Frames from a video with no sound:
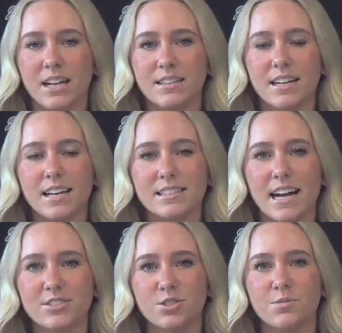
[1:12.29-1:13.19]
Today is
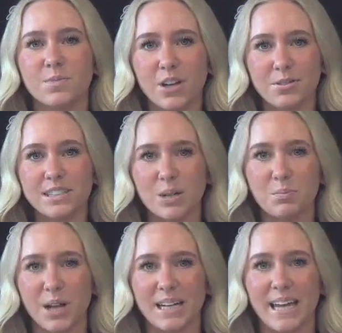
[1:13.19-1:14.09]
National Go See a
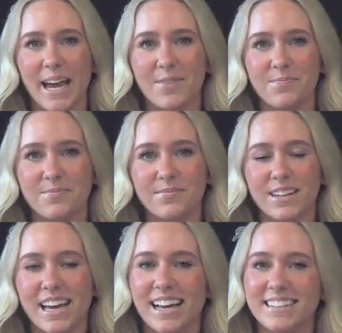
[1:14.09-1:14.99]
Play Day.
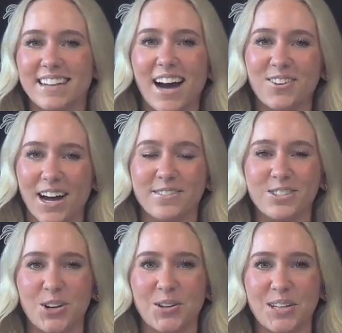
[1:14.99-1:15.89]
And I don't have a joke of the